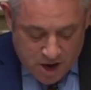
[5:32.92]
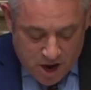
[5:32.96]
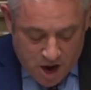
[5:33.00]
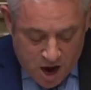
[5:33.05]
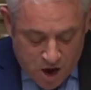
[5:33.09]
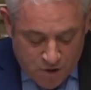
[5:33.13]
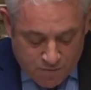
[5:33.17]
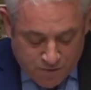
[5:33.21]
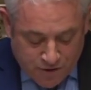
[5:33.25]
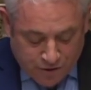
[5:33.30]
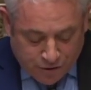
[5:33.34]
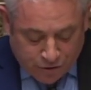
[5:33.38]

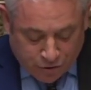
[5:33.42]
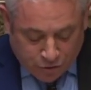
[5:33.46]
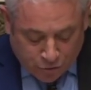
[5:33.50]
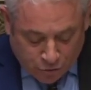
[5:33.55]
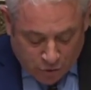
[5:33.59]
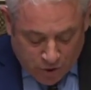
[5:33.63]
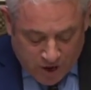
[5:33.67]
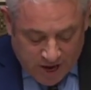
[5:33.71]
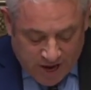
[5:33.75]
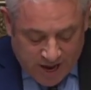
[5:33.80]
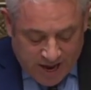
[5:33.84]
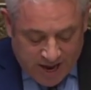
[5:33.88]
over
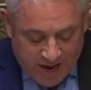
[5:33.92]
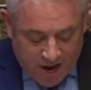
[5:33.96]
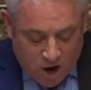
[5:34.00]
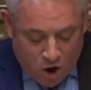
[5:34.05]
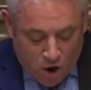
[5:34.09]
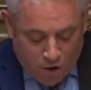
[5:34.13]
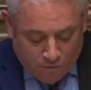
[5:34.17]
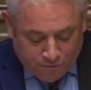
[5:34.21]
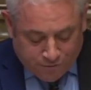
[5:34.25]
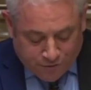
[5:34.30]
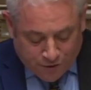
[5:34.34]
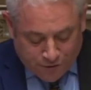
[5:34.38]
3
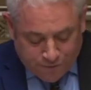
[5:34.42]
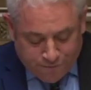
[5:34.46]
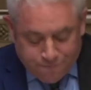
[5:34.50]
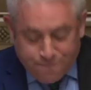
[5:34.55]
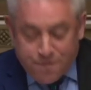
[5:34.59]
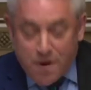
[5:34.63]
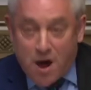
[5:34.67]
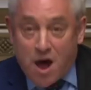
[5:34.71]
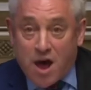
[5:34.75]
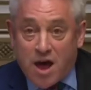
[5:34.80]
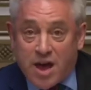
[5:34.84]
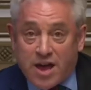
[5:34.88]
of the
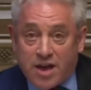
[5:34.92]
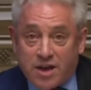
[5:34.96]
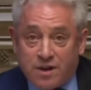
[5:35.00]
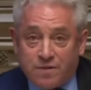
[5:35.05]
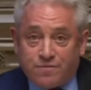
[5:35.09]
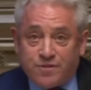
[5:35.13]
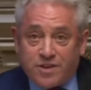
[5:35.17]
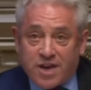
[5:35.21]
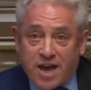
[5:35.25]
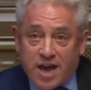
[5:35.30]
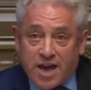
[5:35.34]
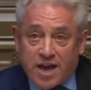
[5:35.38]

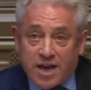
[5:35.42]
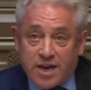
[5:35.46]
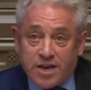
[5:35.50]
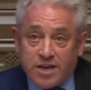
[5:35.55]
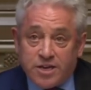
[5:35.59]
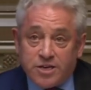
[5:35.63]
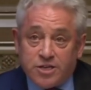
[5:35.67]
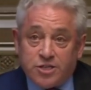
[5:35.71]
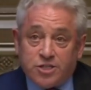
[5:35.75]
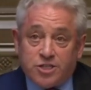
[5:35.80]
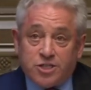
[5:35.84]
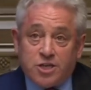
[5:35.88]
5
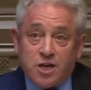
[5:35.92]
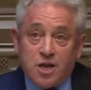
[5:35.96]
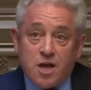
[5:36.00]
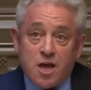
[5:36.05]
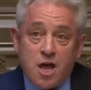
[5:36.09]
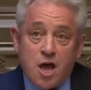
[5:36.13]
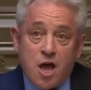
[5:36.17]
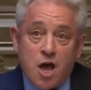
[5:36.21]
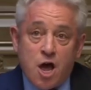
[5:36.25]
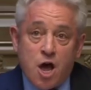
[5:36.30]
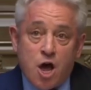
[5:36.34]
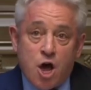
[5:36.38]
days
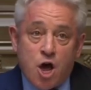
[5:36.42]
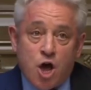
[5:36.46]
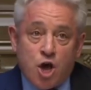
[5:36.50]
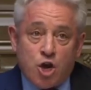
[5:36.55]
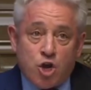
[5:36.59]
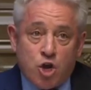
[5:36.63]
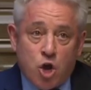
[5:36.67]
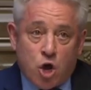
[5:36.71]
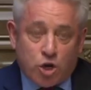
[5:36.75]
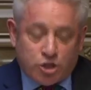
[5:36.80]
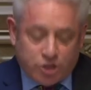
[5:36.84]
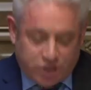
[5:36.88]

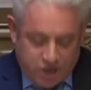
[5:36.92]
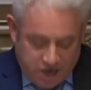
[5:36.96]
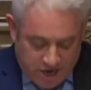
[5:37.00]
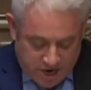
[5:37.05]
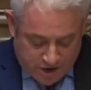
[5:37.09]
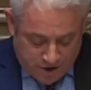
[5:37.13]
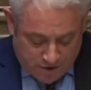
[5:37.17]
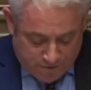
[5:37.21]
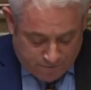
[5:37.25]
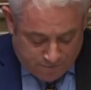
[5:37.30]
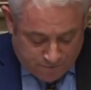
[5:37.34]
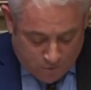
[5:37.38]

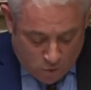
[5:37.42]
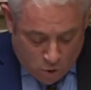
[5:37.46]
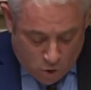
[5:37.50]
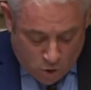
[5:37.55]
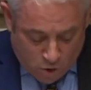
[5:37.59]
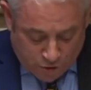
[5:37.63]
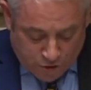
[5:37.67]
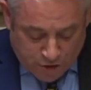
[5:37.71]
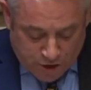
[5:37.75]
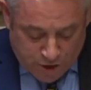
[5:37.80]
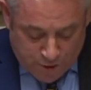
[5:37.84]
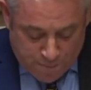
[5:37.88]
allotted
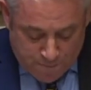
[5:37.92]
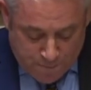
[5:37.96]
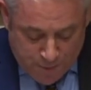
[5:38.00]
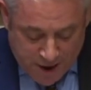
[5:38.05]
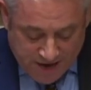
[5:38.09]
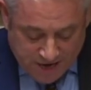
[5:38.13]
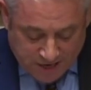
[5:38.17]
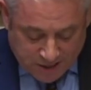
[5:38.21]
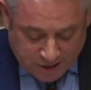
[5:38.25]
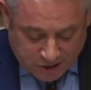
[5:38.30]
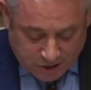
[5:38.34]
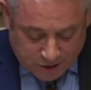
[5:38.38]
for the
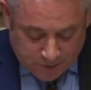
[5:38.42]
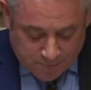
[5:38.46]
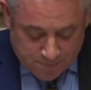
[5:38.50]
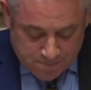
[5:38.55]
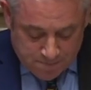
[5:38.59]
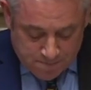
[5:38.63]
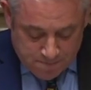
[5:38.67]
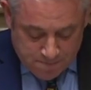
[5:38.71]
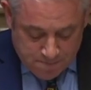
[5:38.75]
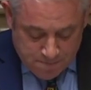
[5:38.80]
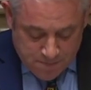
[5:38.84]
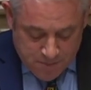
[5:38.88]
debate.
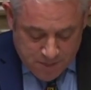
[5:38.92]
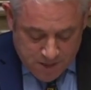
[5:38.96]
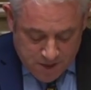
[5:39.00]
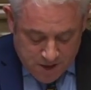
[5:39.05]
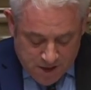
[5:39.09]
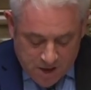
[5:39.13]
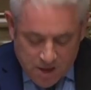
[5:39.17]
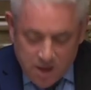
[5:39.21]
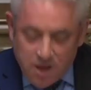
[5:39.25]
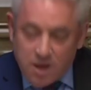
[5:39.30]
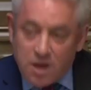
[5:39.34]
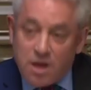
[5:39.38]

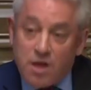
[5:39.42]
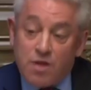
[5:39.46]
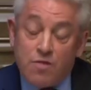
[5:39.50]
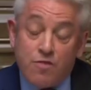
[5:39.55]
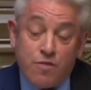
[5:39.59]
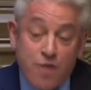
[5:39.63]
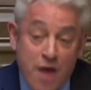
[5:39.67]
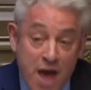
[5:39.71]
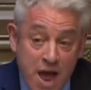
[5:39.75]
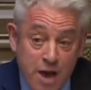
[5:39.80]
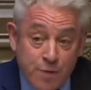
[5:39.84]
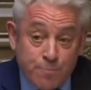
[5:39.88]

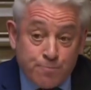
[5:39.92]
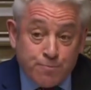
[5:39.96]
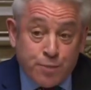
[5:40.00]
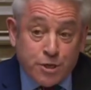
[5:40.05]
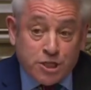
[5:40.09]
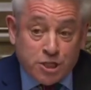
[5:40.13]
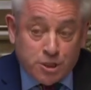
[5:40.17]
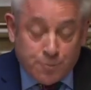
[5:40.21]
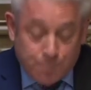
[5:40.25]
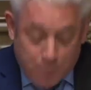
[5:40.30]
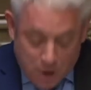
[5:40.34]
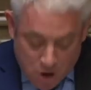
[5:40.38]
That
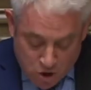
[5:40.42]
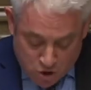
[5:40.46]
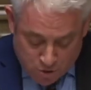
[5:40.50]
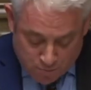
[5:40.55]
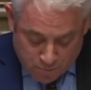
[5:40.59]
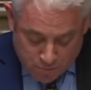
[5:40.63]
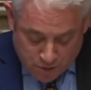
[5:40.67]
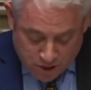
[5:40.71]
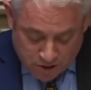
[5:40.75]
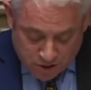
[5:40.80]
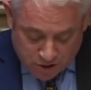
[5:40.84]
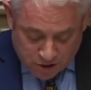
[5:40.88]

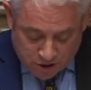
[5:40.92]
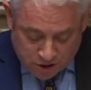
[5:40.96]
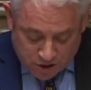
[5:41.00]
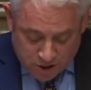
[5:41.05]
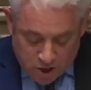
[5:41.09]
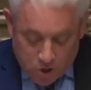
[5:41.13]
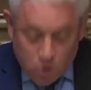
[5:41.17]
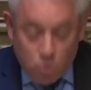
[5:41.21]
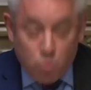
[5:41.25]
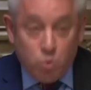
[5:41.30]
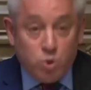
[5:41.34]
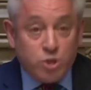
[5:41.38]
postponement
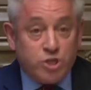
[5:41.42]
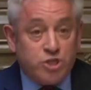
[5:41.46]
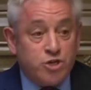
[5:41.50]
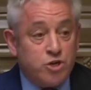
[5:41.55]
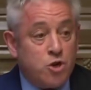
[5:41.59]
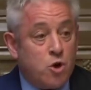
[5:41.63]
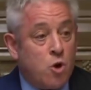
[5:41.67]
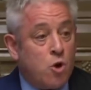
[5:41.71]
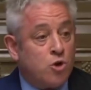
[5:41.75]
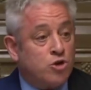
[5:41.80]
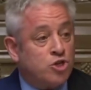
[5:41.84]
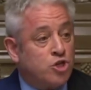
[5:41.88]
was
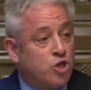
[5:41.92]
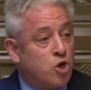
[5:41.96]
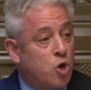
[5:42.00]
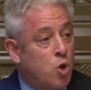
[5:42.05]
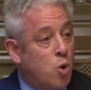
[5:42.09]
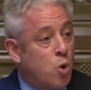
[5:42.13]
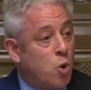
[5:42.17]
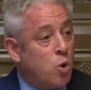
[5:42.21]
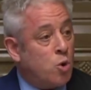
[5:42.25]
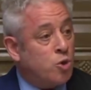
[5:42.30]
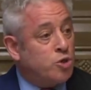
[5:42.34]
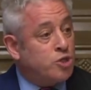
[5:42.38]
not
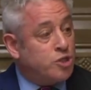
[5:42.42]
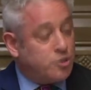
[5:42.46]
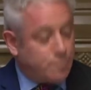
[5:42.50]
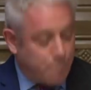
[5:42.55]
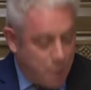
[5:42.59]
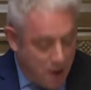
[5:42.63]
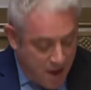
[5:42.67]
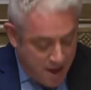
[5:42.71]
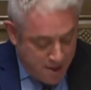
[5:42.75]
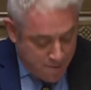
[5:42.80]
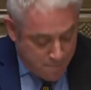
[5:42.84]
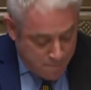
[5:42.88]
caused
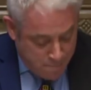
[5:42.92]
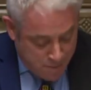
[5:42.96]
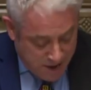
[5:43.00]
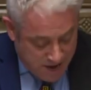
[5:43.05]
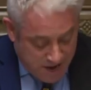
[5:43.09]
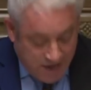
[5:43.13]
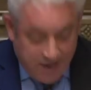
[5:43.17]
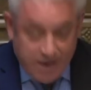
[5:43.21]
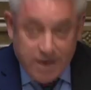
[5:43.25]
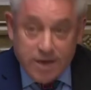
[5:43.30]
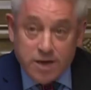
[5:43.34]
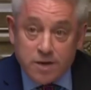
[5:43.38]
by
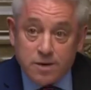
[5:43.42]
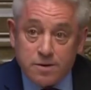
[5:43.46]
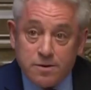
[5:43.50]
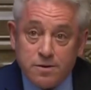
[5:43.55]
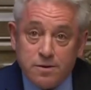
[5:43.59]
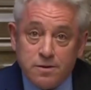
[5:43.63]
me,